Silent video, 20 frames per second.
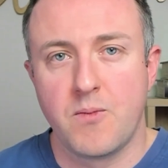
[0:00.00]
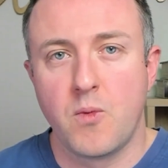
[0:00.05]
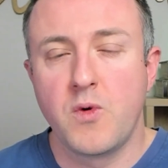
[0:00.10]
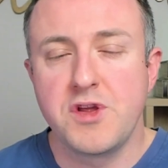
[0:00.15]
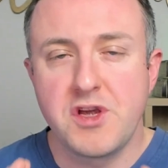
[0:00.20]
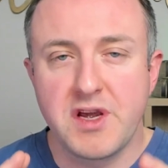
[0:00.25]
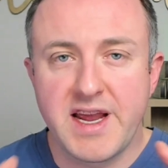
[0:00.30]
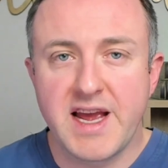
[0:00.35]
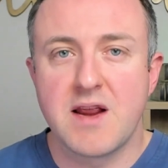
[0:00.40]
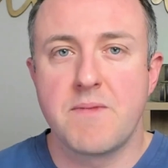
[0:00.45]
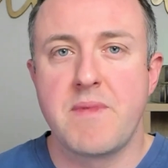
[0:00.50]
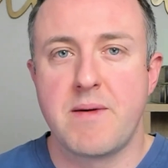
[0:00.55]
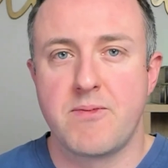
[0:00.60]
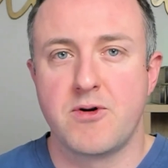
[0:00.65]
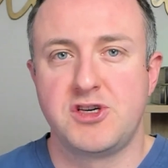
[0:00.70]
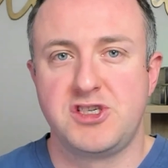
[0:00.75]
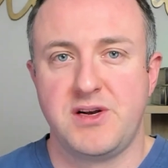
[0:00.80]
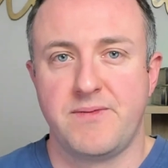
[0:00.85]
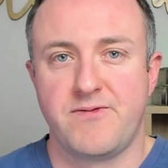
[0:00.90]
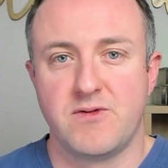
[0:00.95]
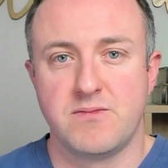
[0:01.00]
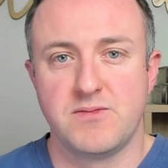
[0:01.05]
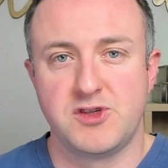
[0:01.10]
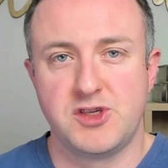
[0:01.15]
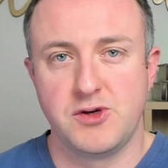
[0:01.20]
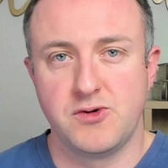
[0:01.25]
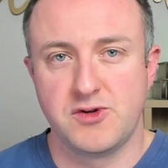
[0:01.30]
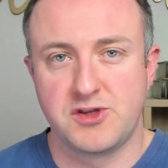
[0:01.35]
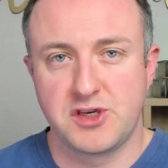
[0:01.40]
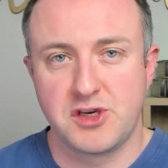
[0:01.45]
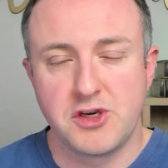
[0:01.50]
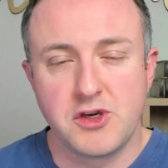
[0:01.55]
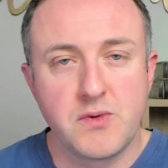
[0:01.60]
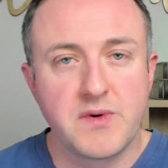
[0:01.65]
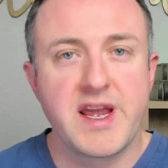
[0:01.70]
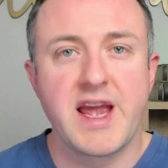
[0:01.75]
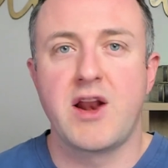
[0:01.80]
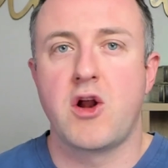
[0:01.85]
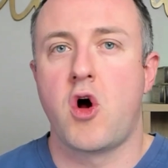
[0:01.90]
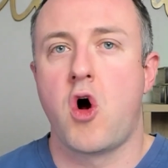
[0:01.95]
when you get a membership from Zoosk, you
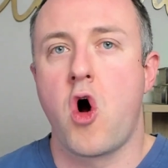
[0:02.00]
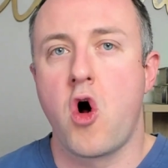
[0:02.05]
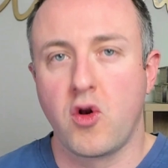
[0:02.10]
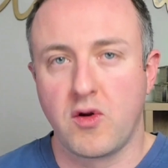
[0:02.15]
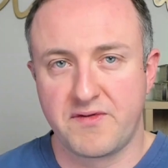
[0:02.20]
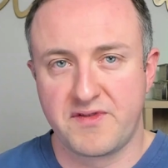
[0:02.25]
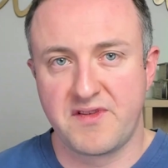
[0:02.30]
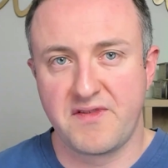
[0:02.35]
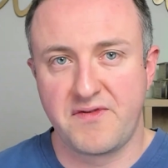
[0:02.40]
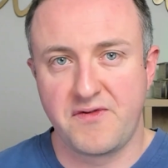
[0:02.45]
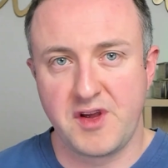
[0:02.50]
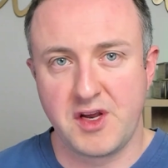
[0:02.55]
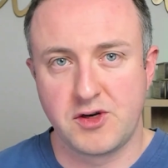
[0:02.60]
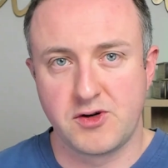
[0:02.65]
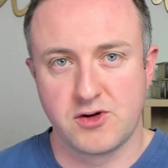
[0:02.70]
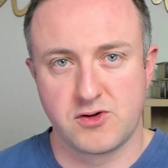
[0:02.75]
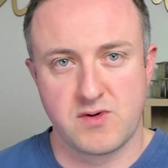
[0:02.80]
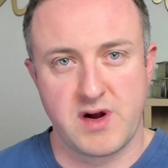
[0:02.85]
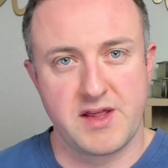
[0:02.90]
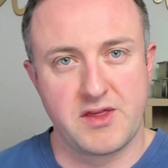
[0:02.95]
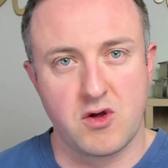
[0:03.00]
get all of the features, right?